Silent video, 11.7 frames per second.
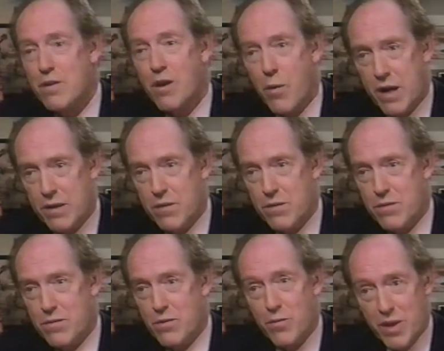go on to
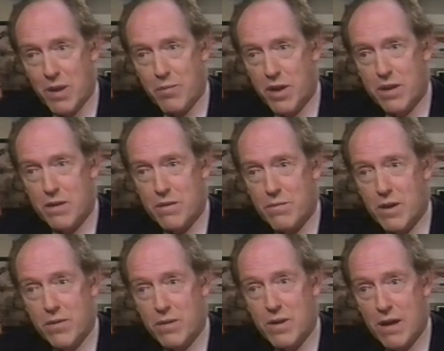do Billy Budd in
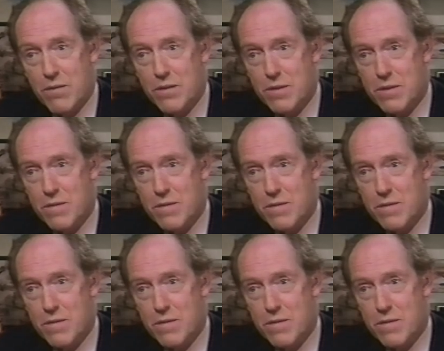other houses?